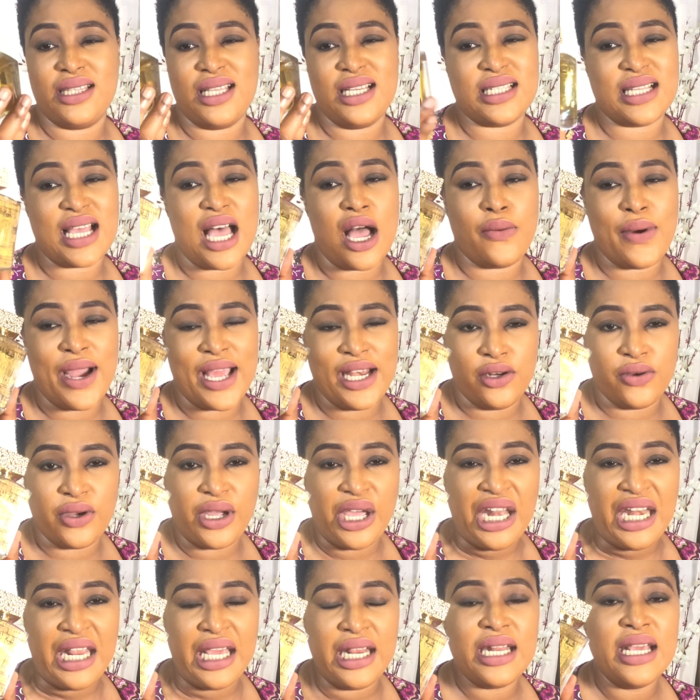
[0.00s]
That's how I look
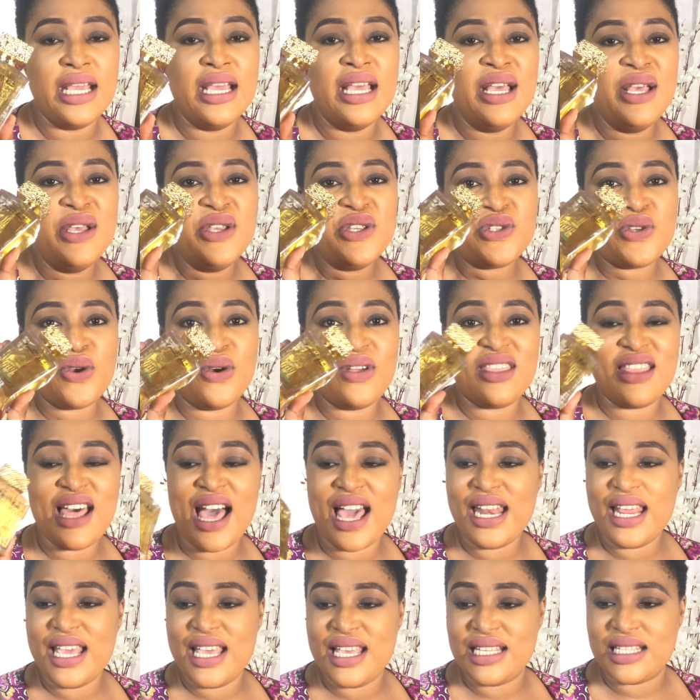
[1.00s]
at it. So
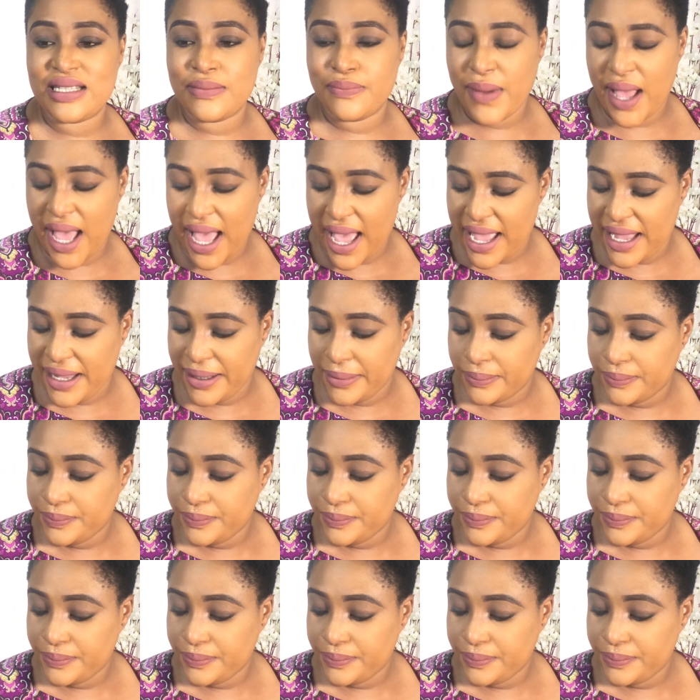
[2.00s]
that is my